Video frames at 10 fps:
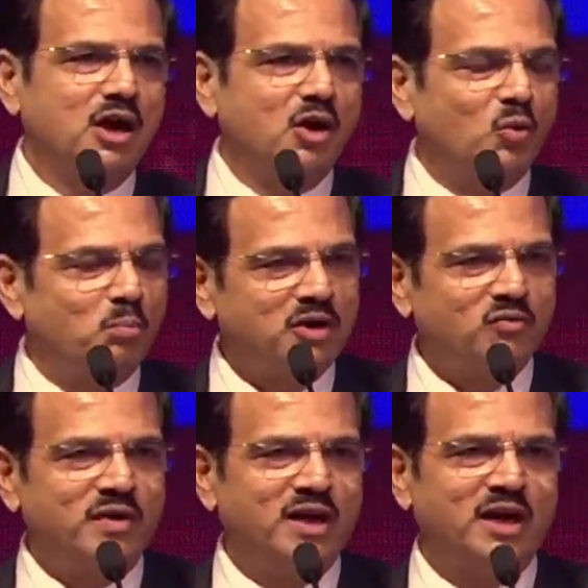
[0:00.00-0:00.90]
But
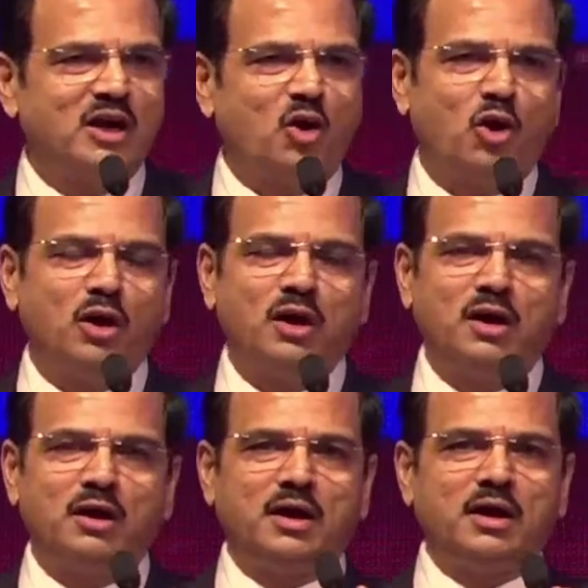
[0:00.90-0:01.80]
we are
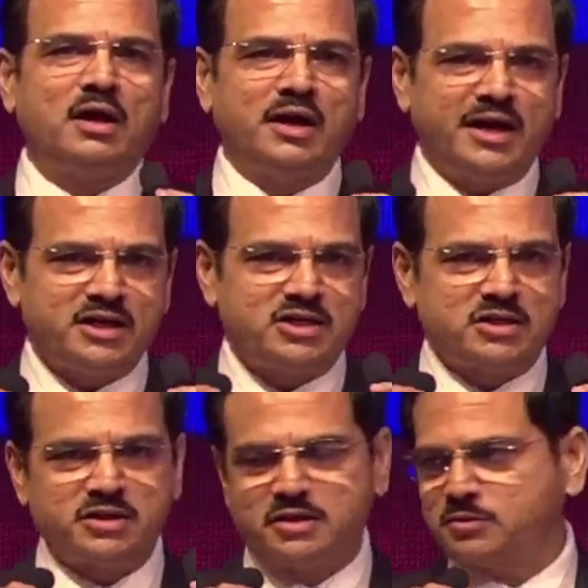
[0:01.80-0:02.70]
all
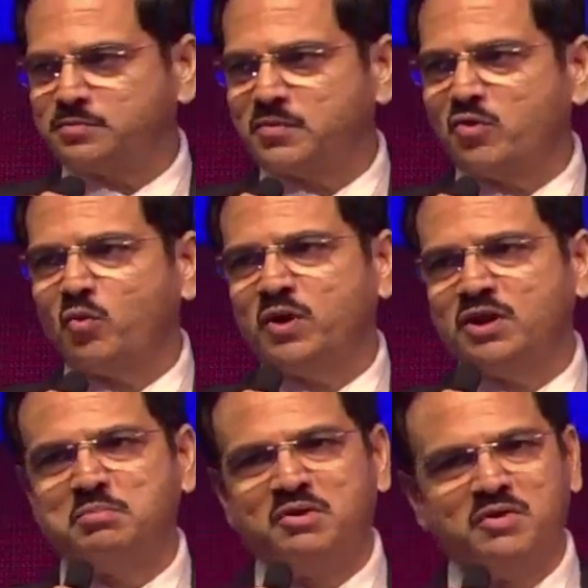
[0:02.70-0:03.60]
connected with
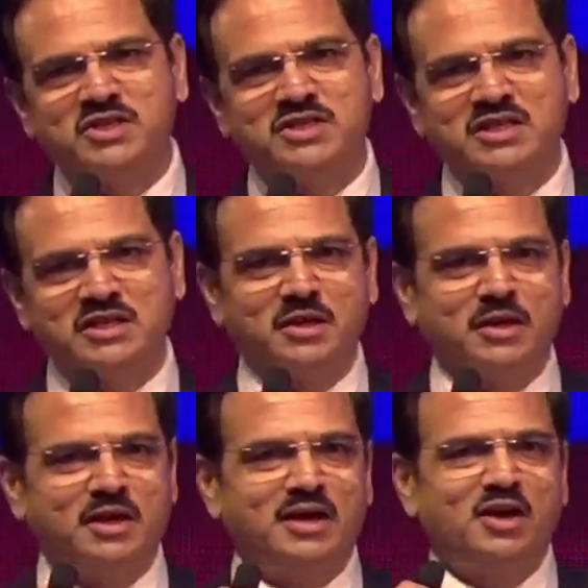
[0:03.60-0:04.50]
the PVC
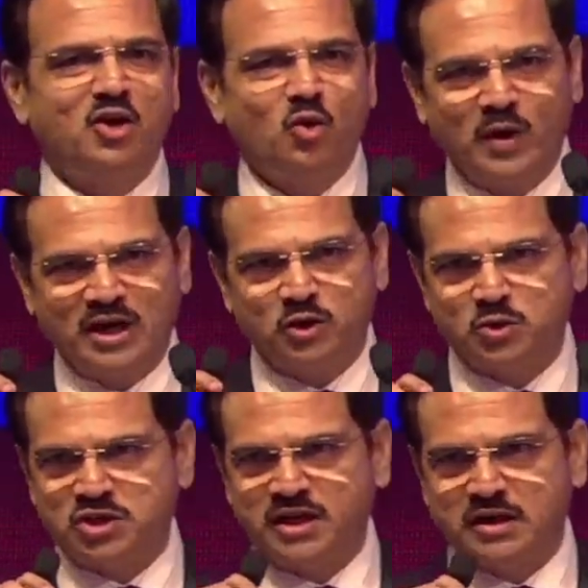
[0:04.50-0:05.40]
value
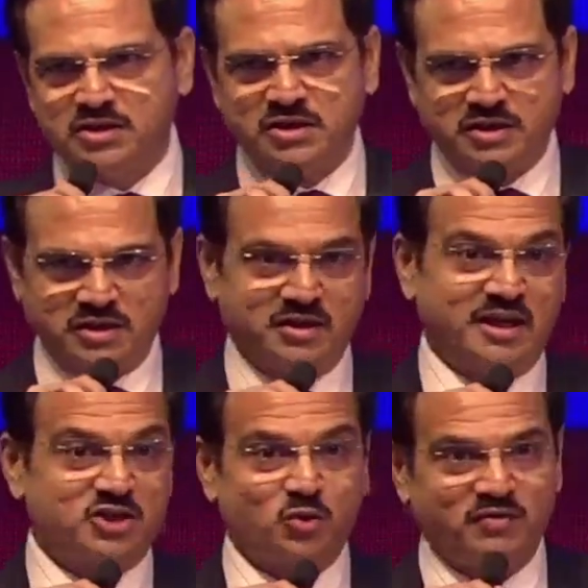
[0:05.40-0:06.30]
chain, isn't it? And
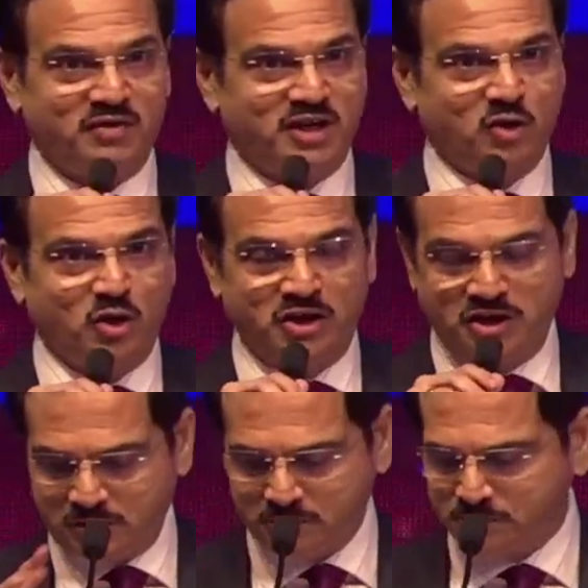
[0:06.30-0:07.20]
that's why we are all here.